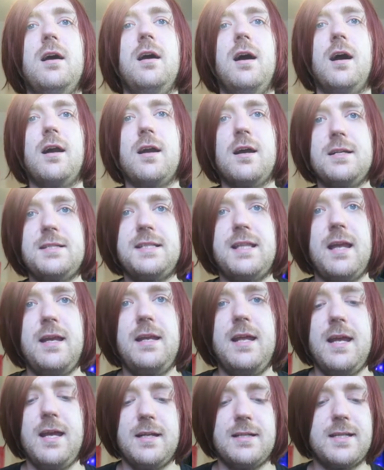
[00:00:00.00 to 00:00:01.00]
Hi guys,
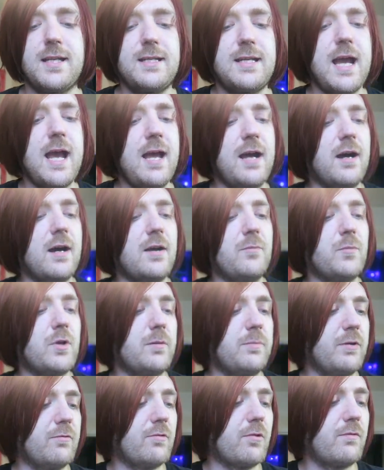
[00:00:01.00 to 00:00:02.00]
Dane here, and today I am
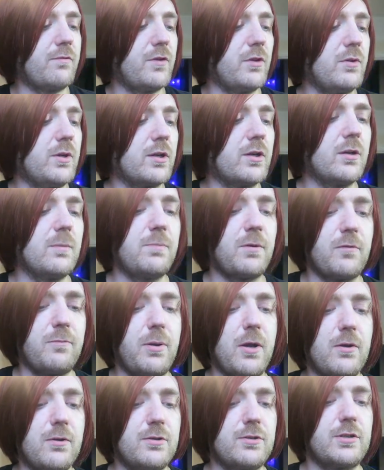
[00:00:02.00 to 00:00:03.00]
going to be reviewing a couple of
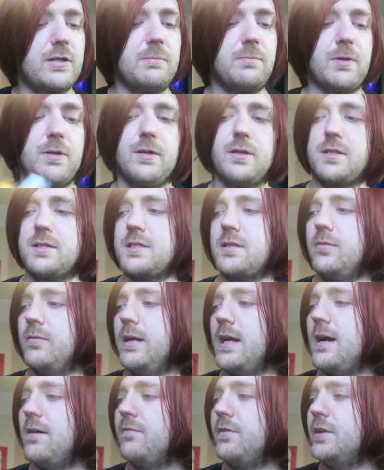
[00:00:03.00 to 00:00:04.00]
poetry books. So
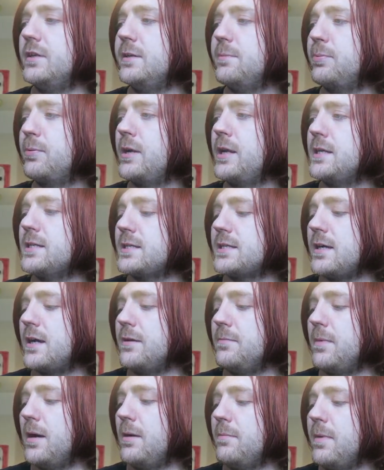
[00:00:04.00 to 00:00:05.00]
we have The Debris
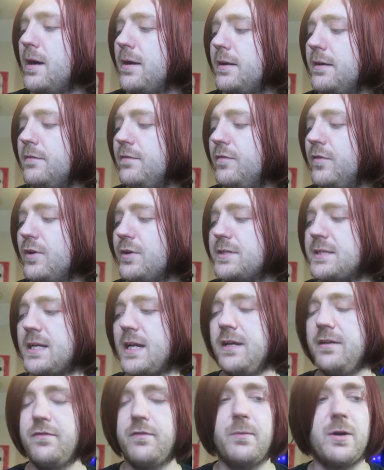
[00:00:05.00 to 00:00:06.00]
Inside My Mind, First
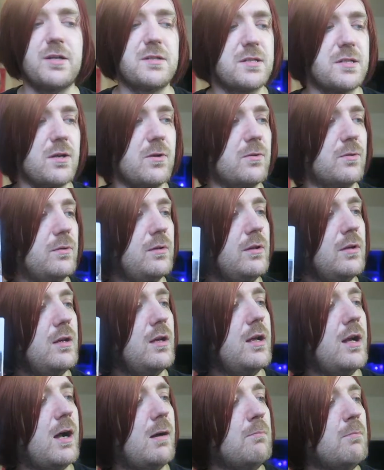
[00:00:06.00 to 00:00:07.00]
Aid for My Soul,
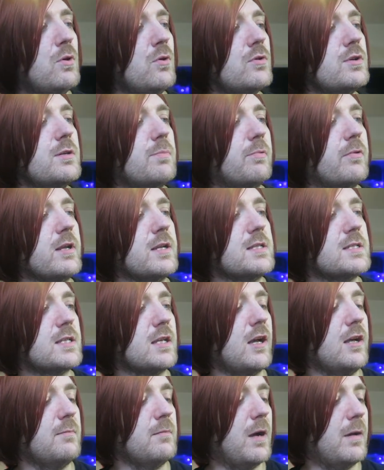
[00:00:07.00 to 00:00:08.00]
and More Debris
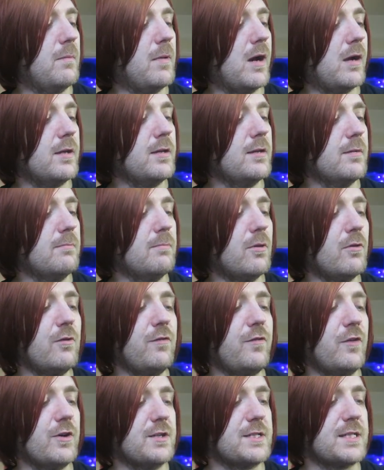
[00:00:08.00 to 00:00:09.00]
Inside My Mind, More
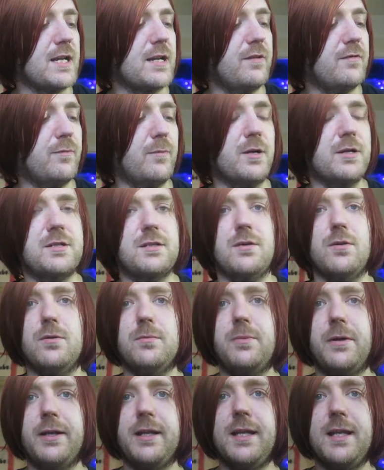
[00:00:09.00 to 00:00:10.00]
First Aid for My Soul
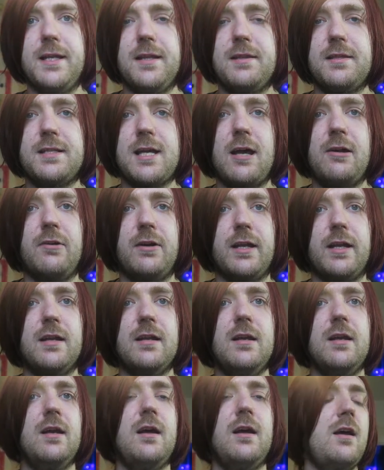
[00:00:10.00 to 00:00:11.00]
by Keith Terry.
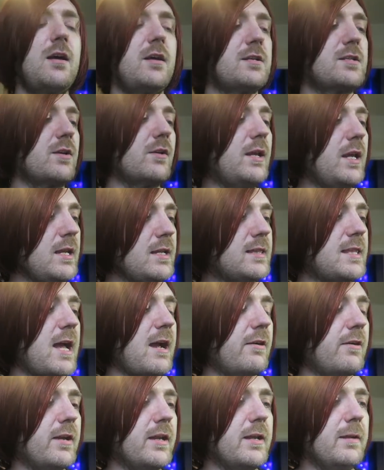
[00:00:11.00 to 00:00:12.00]
So Keith
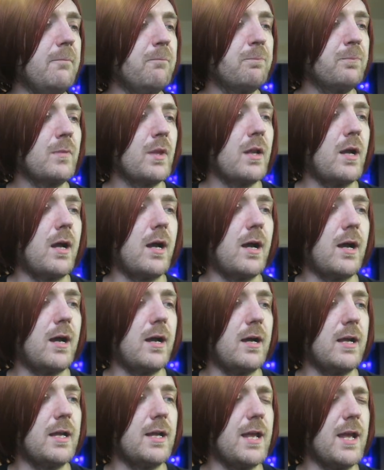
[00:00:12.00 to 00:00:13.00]
Terry
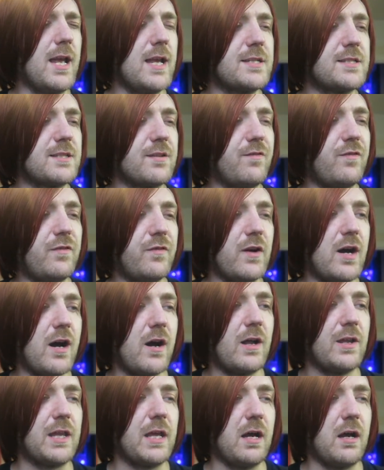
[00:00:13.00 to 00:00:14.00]
uh, is the
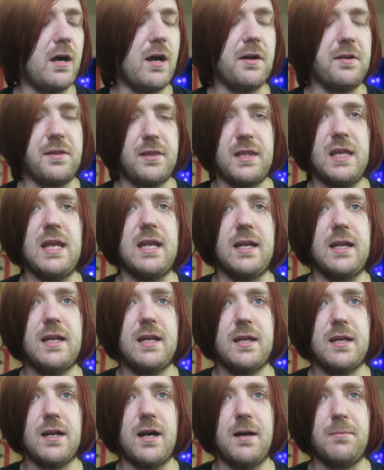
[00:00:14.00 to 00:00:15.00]
father, I
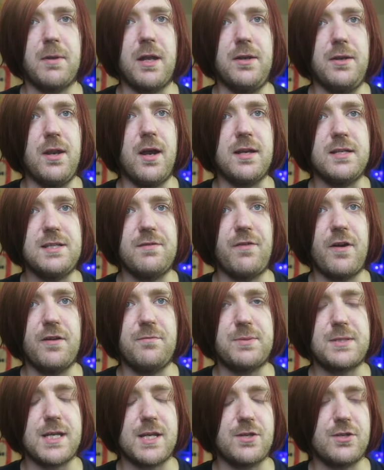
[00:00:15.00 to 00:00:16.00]
think, I'm like
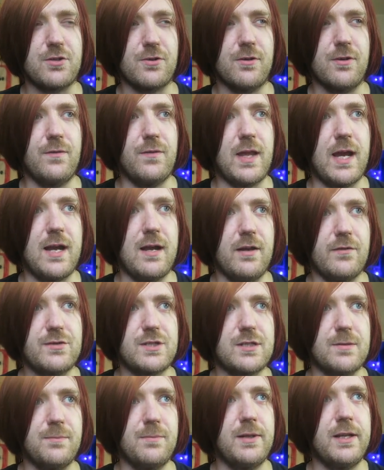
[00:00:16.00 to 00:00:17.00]
95% sure of that, of
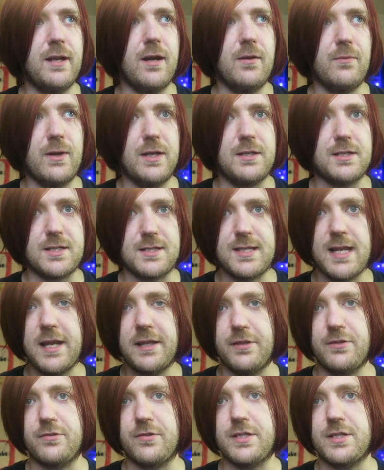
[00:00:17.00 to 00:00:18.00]
somebody I went to
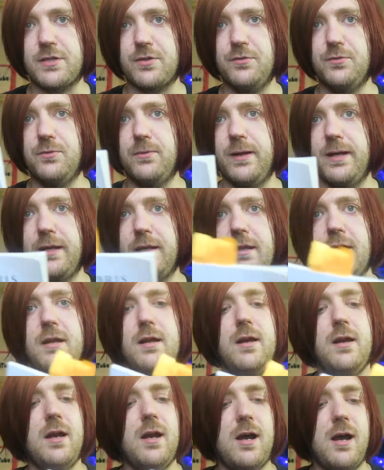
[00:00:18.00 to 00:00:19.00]
secondary school with.
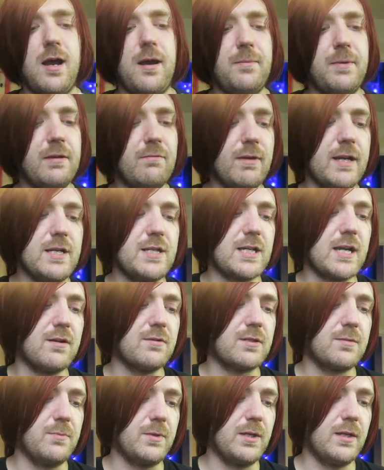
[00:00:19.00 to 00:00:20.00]
Um, and he reached
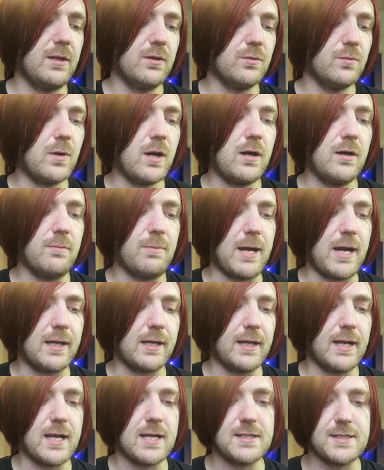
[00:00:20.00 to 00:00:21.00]
out to me a little while
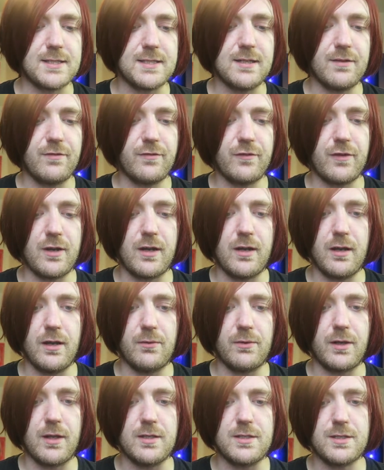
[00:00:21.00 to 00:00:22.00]
back and asked if uh, I
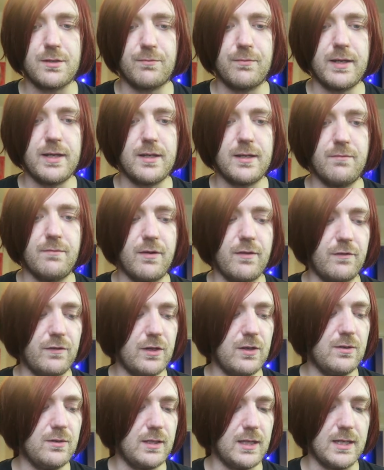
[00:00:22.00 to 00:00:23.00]
would like to read and
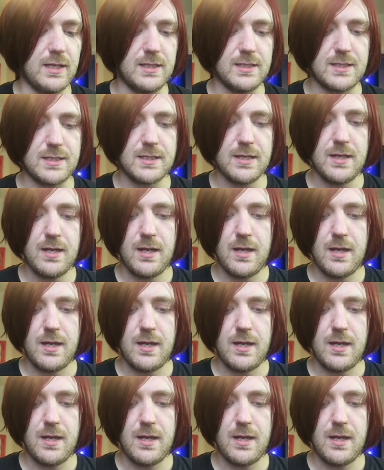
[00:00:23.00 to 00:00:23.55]
review these.